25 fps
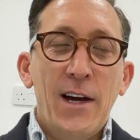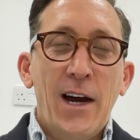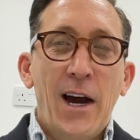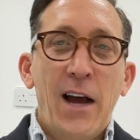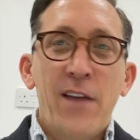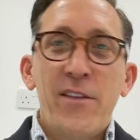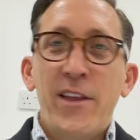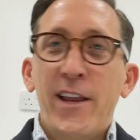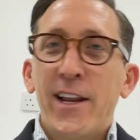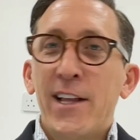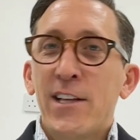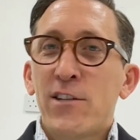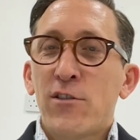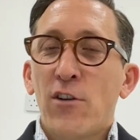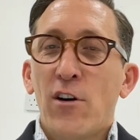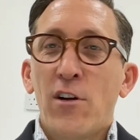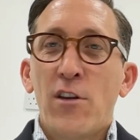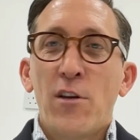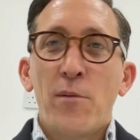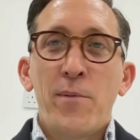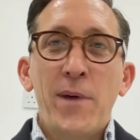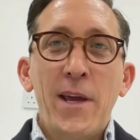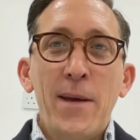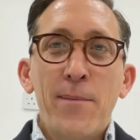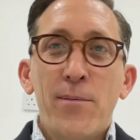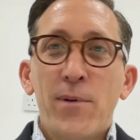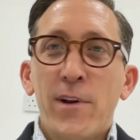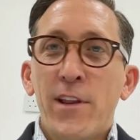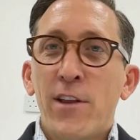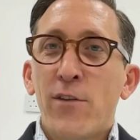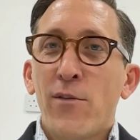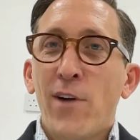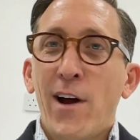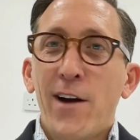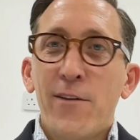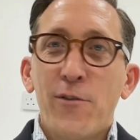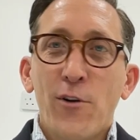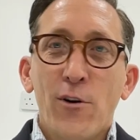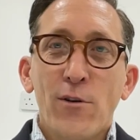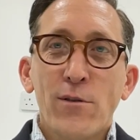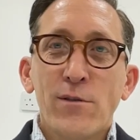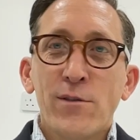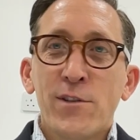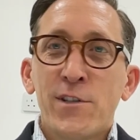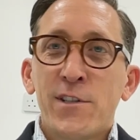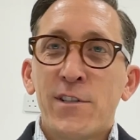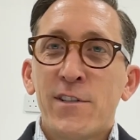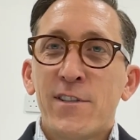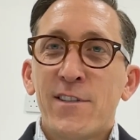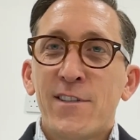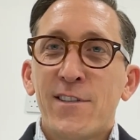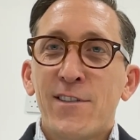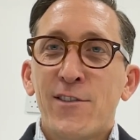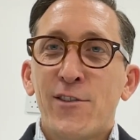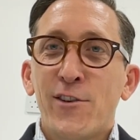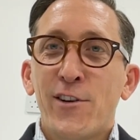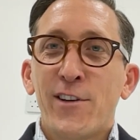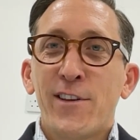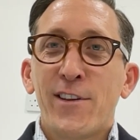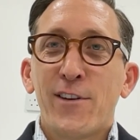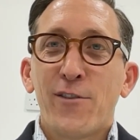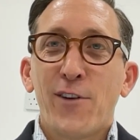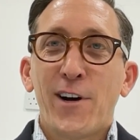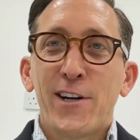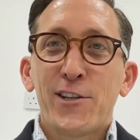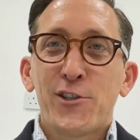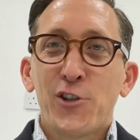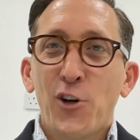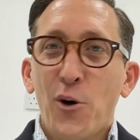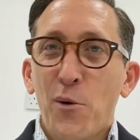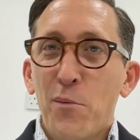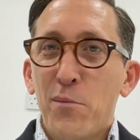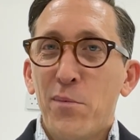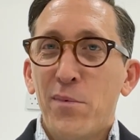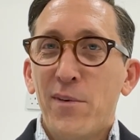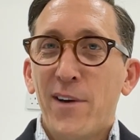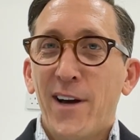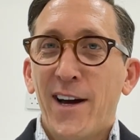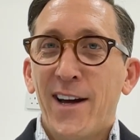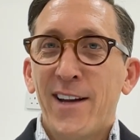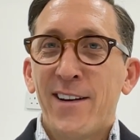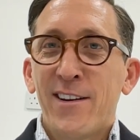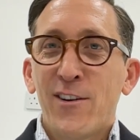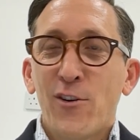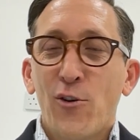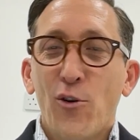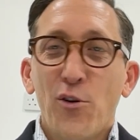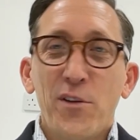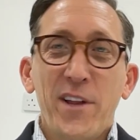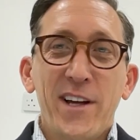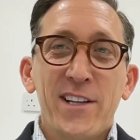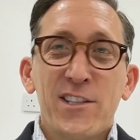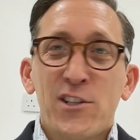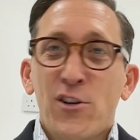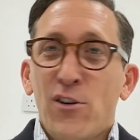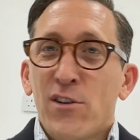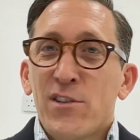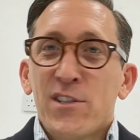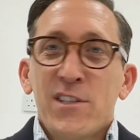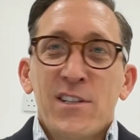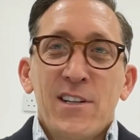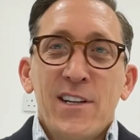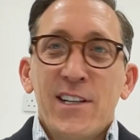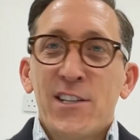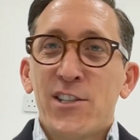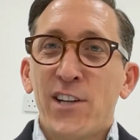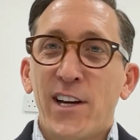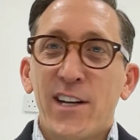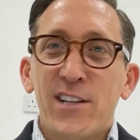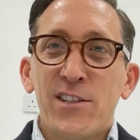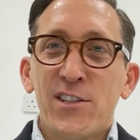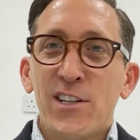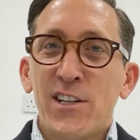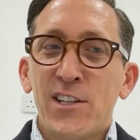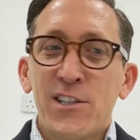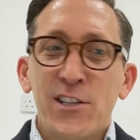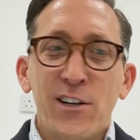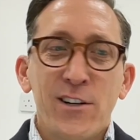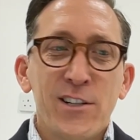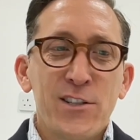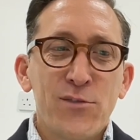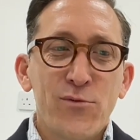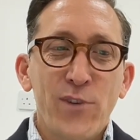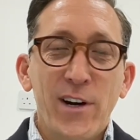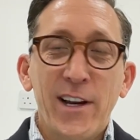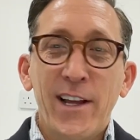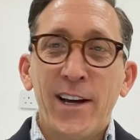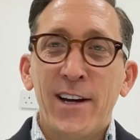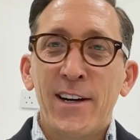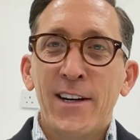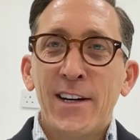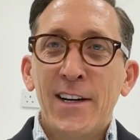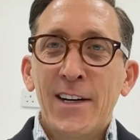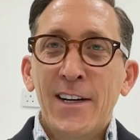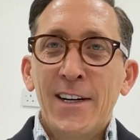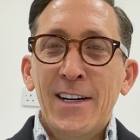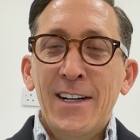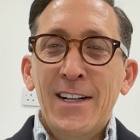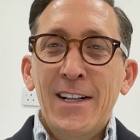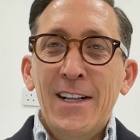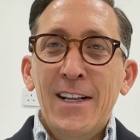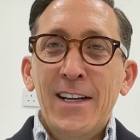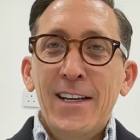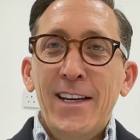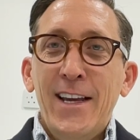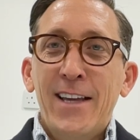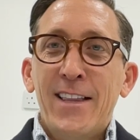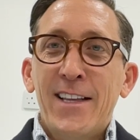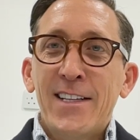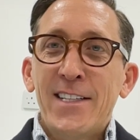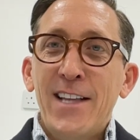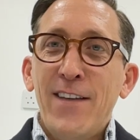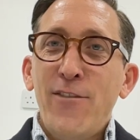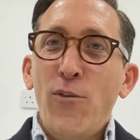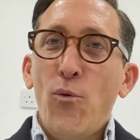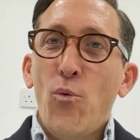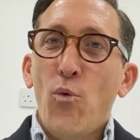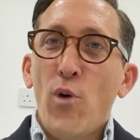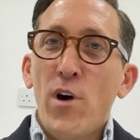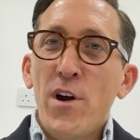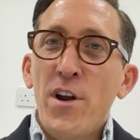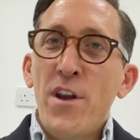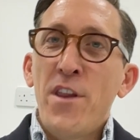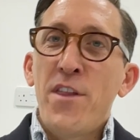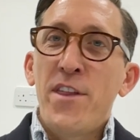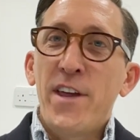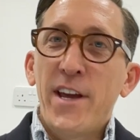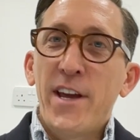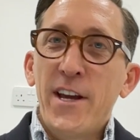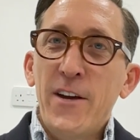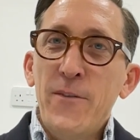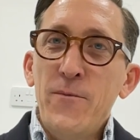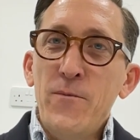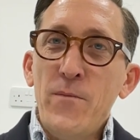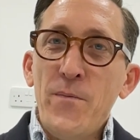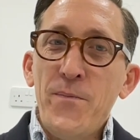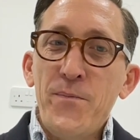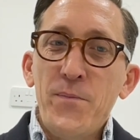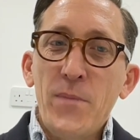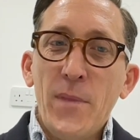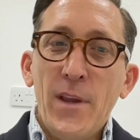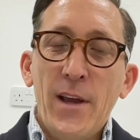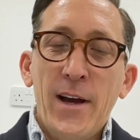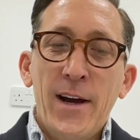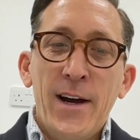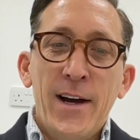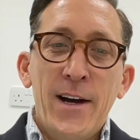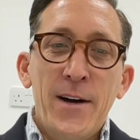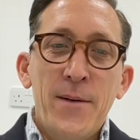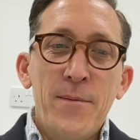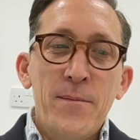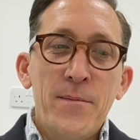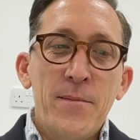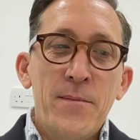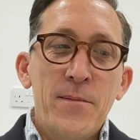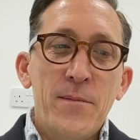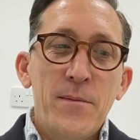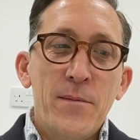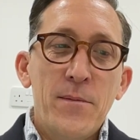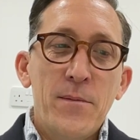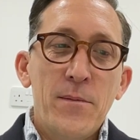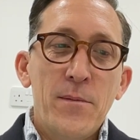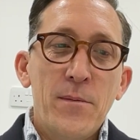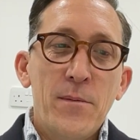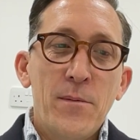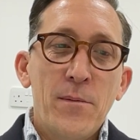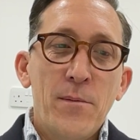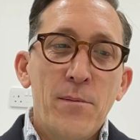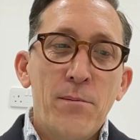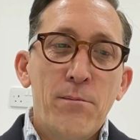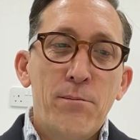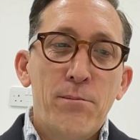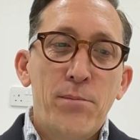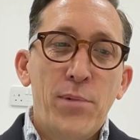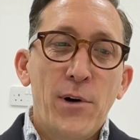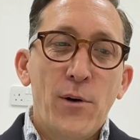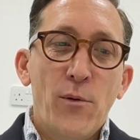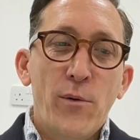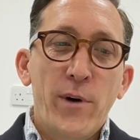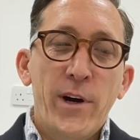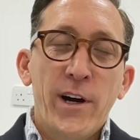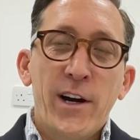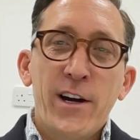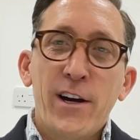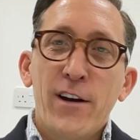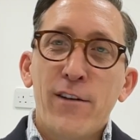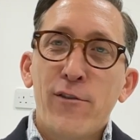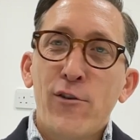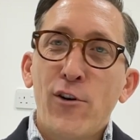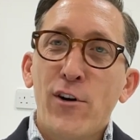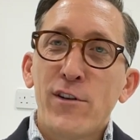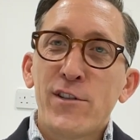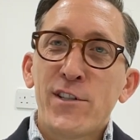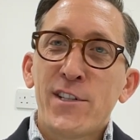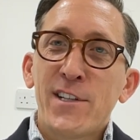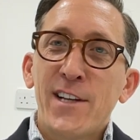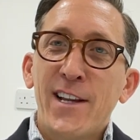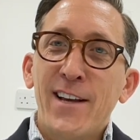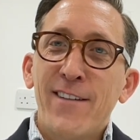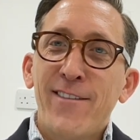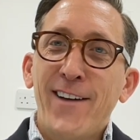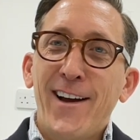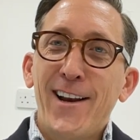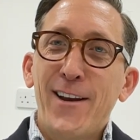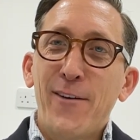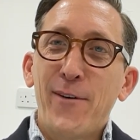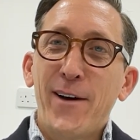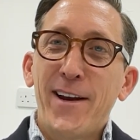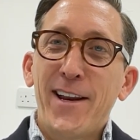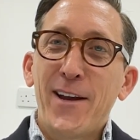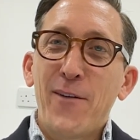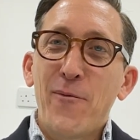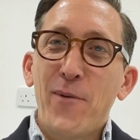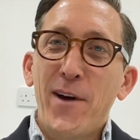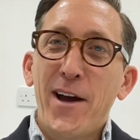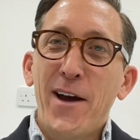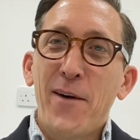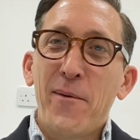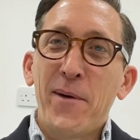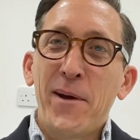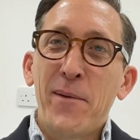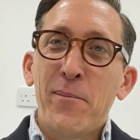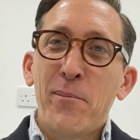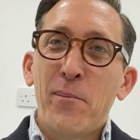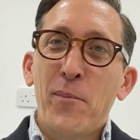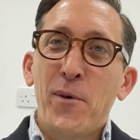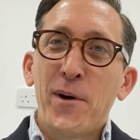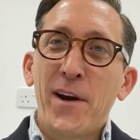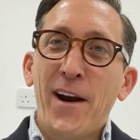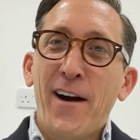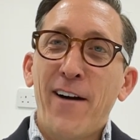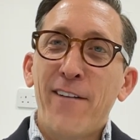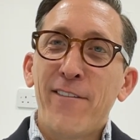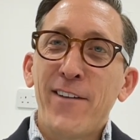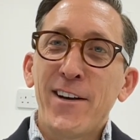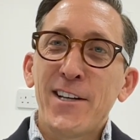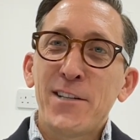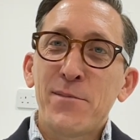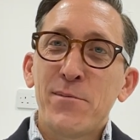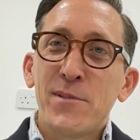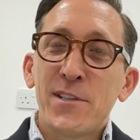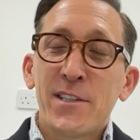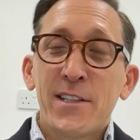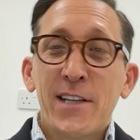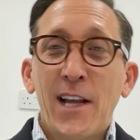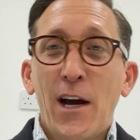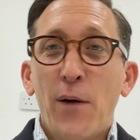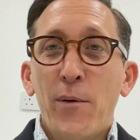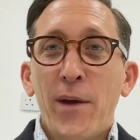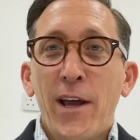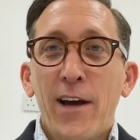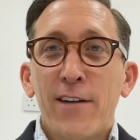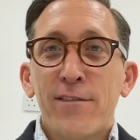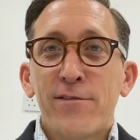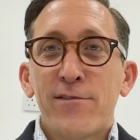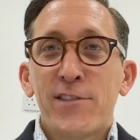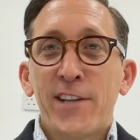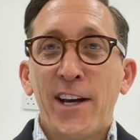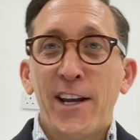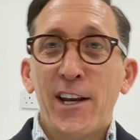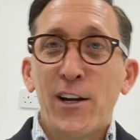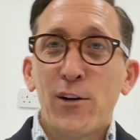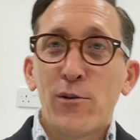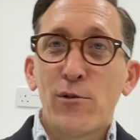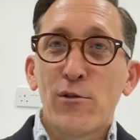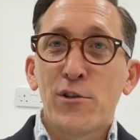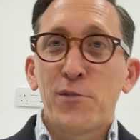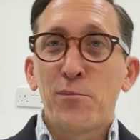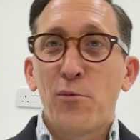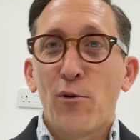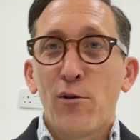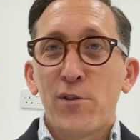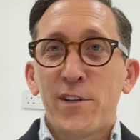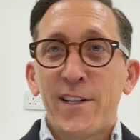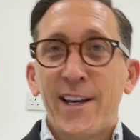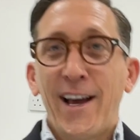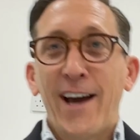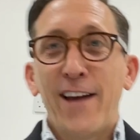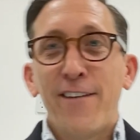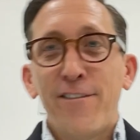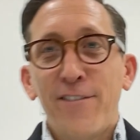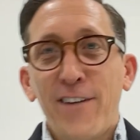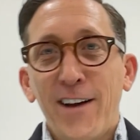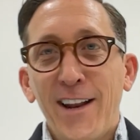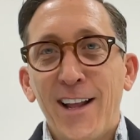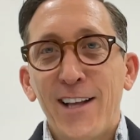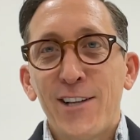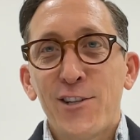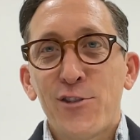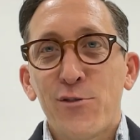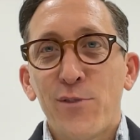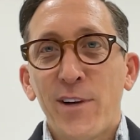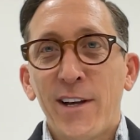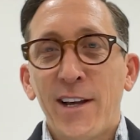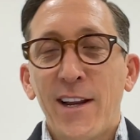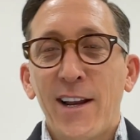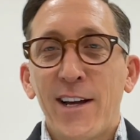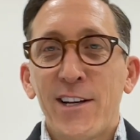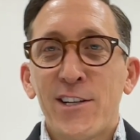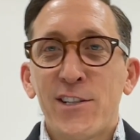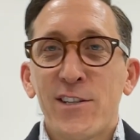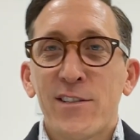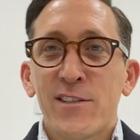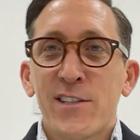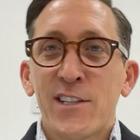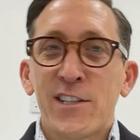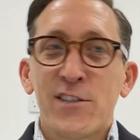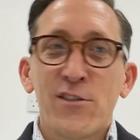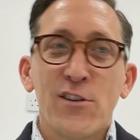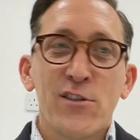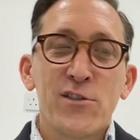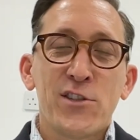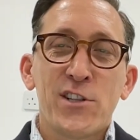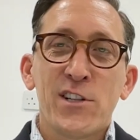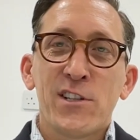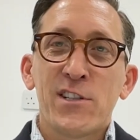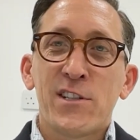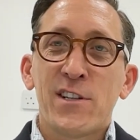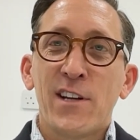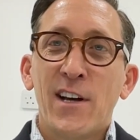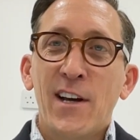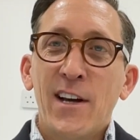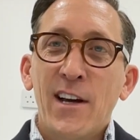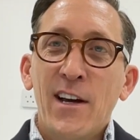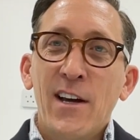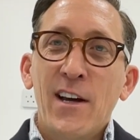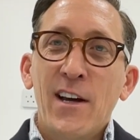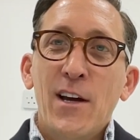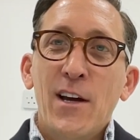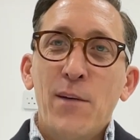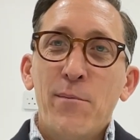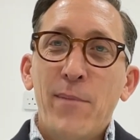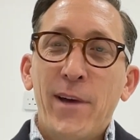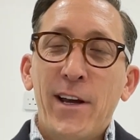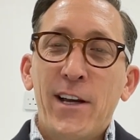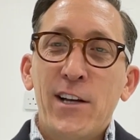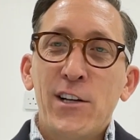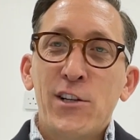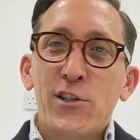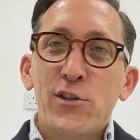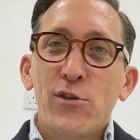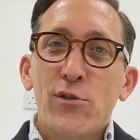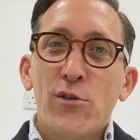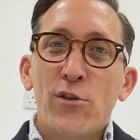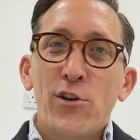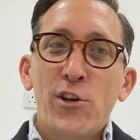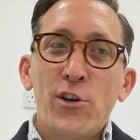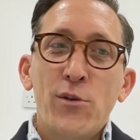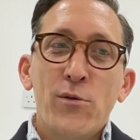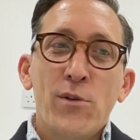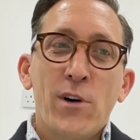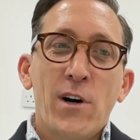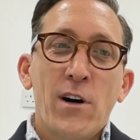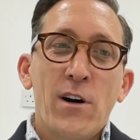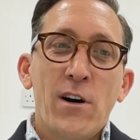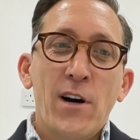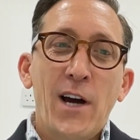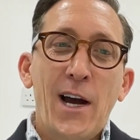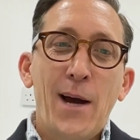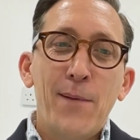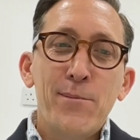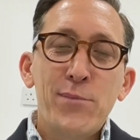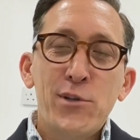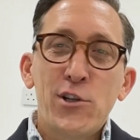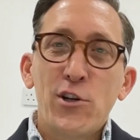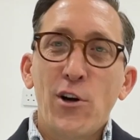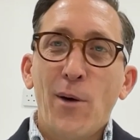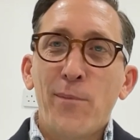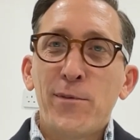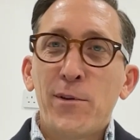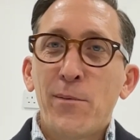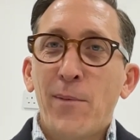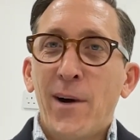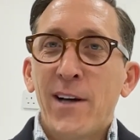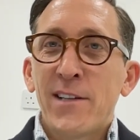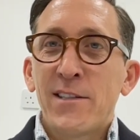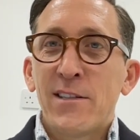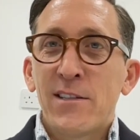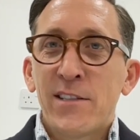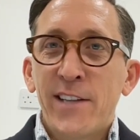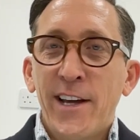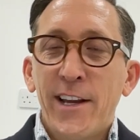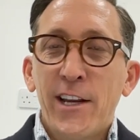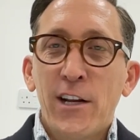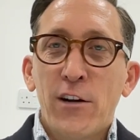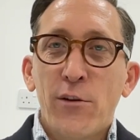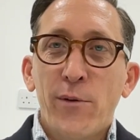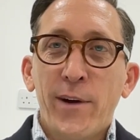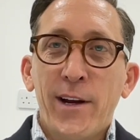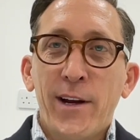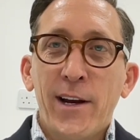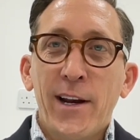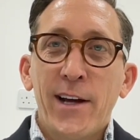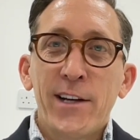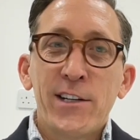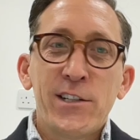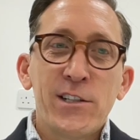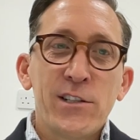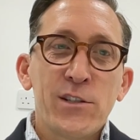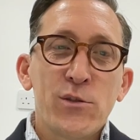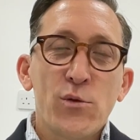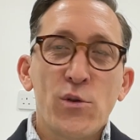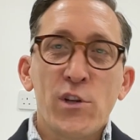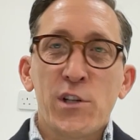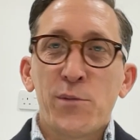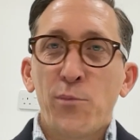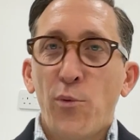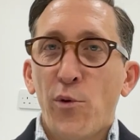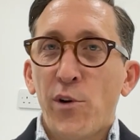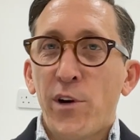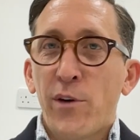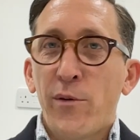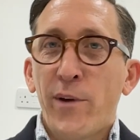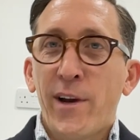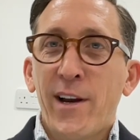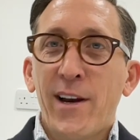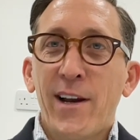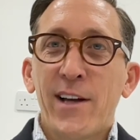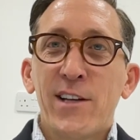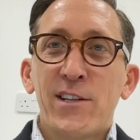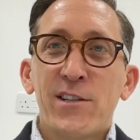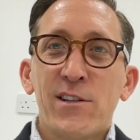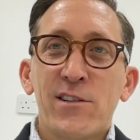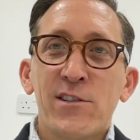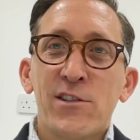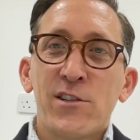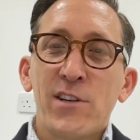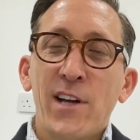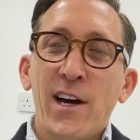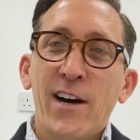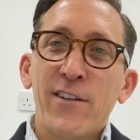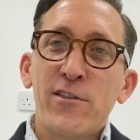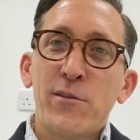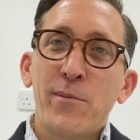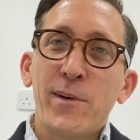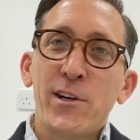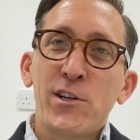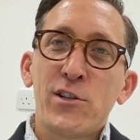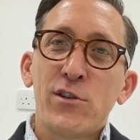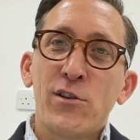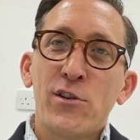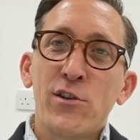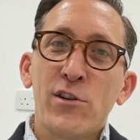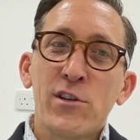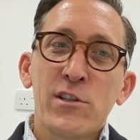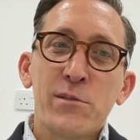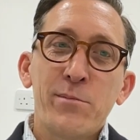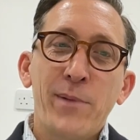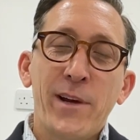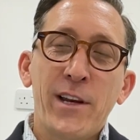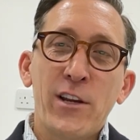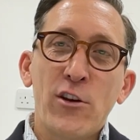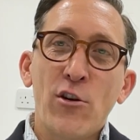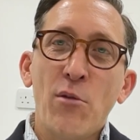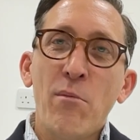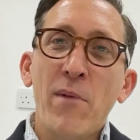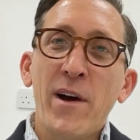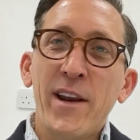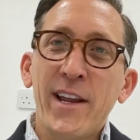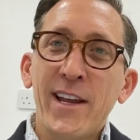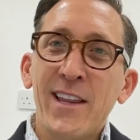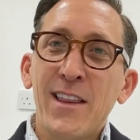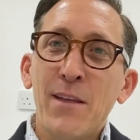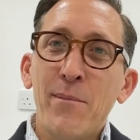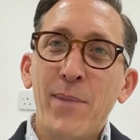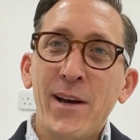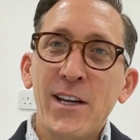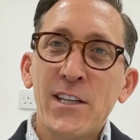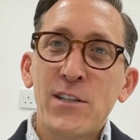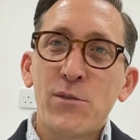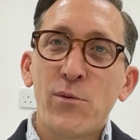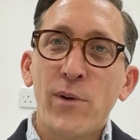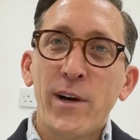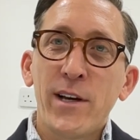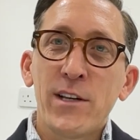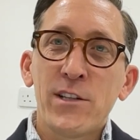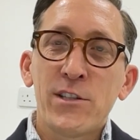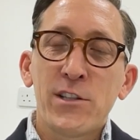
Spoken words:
And then it's on the people in the right roles doing the right job, and all that's constantly changing. So it's really there's never one thing, but we're kind of constantly evaluating where we put our investments. And now we have technical, sporting, and financial regulations. It's not just making sure you are absolutely optimizing the technical regulations or the sporting regulations. You now have to make sure you're spending your money in the best way.